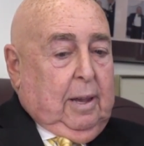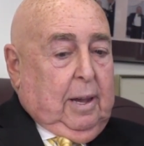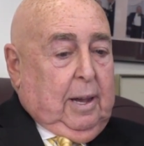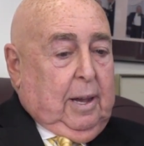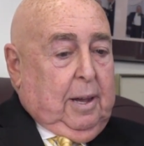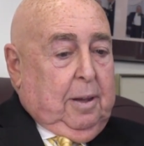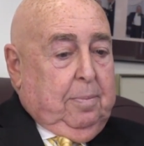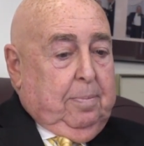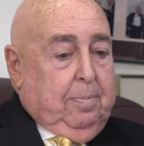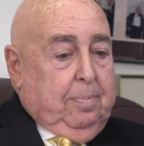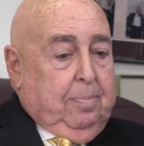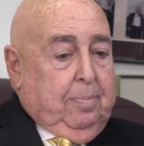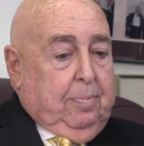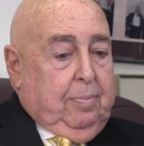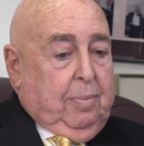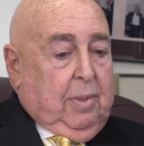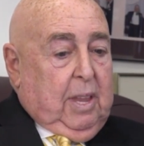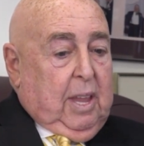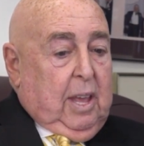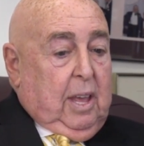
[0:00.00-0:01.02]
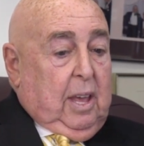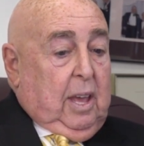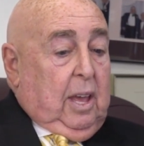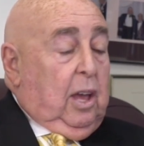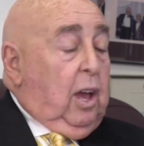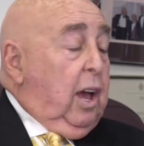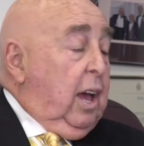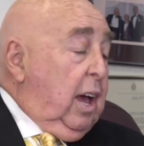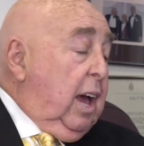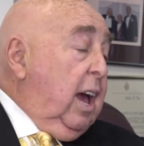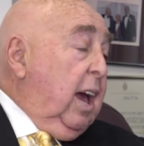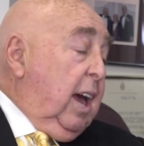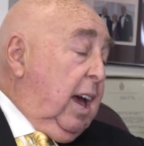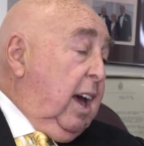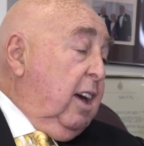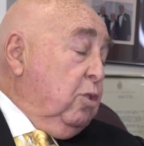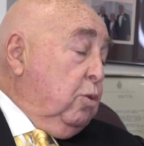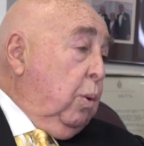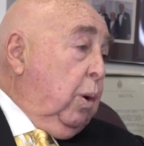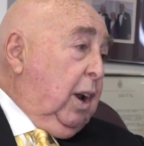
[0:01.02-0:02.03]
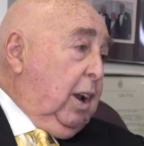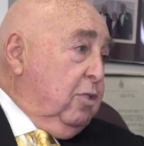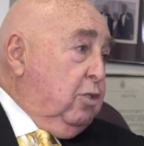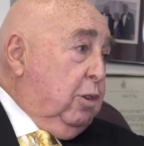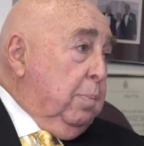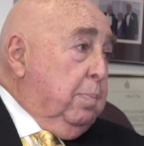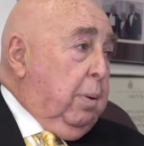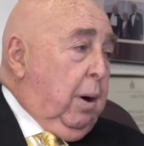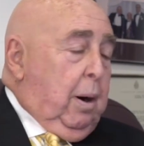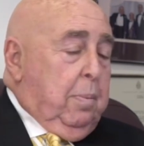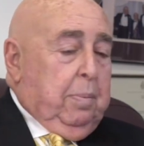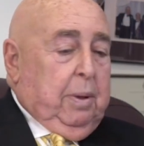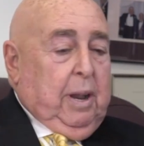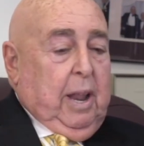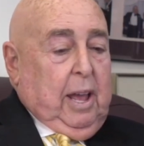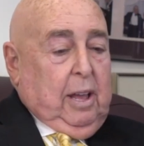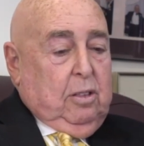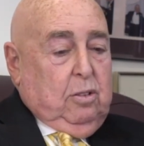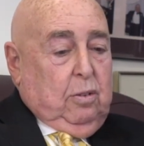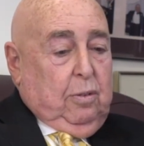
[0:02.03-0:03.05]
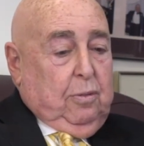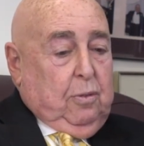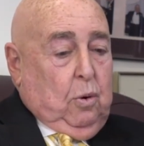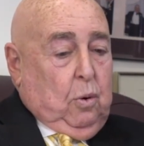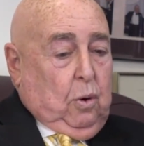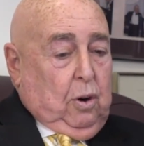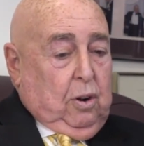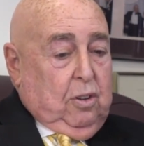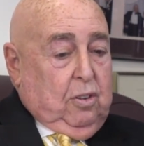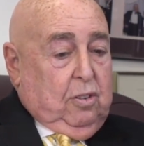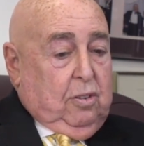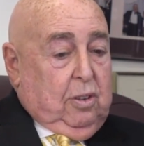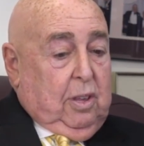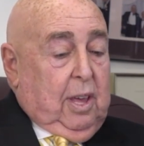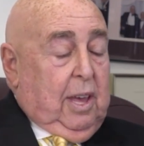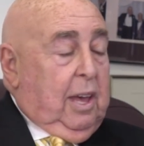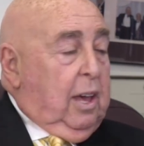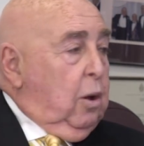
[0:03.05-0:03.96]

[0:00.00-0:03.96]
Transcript: as well as department heads, of course.